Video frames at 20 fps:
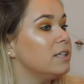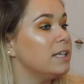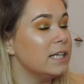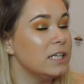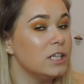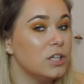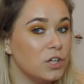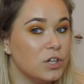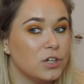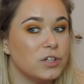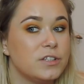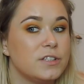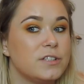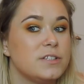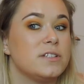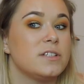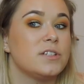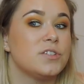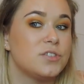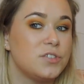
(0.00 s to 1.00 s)
it
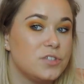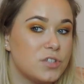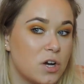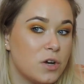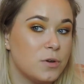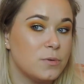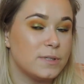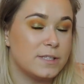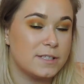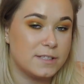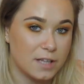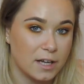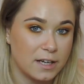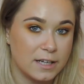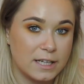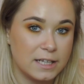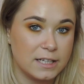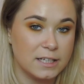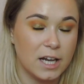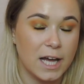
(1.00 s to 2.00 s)
looks so stunning.